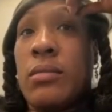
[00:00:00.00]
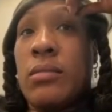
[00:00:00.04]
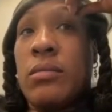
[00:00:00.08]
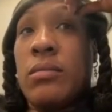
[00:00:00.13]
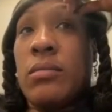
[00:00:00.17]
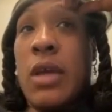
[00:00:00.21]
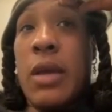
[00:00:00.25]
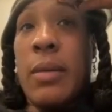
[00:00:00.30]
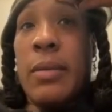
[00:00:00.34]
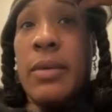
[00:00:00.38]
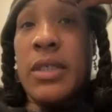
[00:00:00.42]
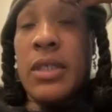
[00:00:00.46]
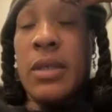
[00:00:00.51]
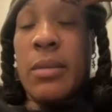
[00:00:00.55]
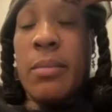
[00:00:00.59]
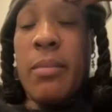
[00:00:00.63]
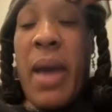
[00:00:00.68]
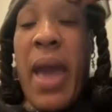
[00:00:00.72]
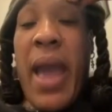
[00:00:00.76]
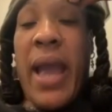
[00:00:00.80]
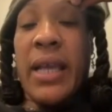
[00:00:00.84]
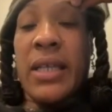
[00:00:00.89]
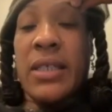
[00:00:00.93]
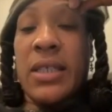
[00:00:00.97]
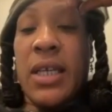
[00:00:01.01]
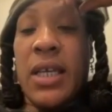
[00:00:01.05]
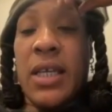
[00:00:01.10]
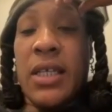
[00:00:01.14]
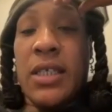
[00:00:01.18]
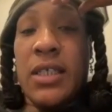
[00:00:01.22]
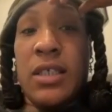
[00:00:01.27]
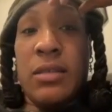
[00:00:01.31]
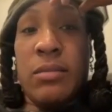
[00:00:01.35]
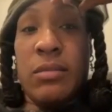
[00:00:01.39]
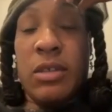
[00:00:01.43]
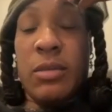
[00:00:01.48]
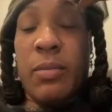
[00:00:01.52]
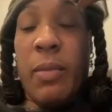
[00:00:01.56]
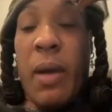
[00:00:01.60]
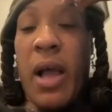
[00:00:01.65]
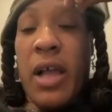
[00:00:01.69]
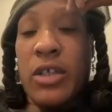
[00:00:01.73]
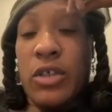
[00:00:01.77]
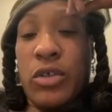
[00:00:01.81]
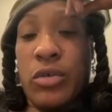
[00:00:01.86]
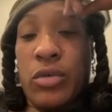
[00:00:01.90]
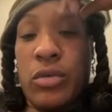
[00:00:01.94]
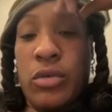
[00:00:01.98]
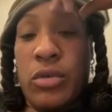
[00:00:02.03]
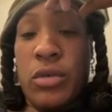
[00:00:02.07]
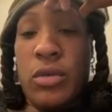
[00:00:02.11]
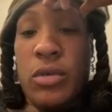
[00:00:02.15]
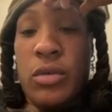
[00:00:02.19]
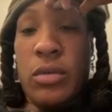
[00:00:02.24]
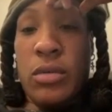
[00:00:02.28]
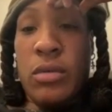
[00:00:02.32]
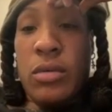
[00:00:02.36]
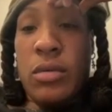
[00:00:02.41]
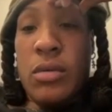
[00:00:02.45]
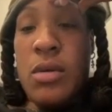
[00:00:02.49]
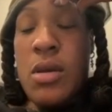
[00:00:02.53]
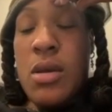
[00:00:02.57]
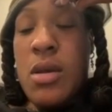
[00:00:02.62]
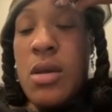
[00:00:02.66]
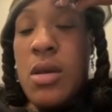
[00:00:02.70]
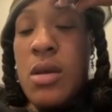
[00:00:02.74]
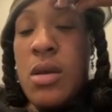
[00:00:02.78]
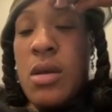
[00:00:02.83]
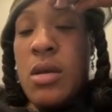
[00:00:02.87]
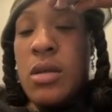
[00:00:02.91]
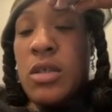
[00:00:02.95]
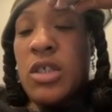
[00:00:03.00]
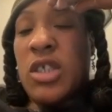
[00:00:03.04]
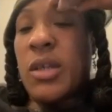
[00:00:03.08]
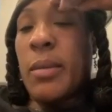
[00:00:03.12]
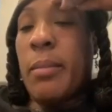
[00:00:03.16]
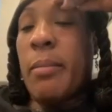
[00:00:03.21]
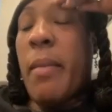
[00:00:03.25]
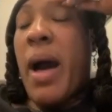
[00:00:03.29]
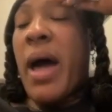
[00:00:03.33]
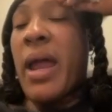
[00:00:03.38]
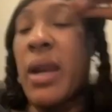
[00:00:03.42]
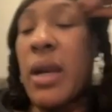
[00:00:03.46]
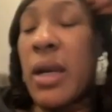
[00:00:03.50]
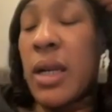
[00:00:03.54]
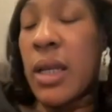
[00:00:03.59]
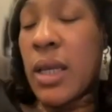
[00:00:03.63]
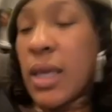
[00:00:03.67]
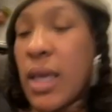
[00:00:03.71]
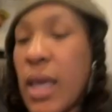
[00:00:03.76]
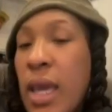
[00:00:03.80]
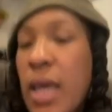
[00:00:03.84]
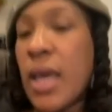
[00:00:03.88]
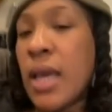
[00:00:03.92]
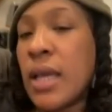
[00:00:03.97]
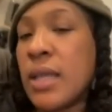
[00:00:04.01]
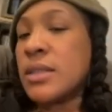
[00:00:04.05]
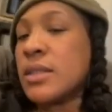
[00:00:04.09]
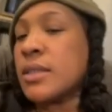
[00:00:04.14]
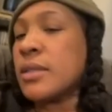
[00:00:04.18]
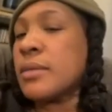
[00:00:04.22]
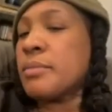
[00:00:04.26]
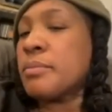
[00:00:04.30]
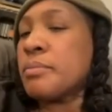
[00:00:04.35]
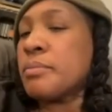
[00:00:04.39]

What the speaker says: Maybe some magazines, some sponsors, some modeling gigs.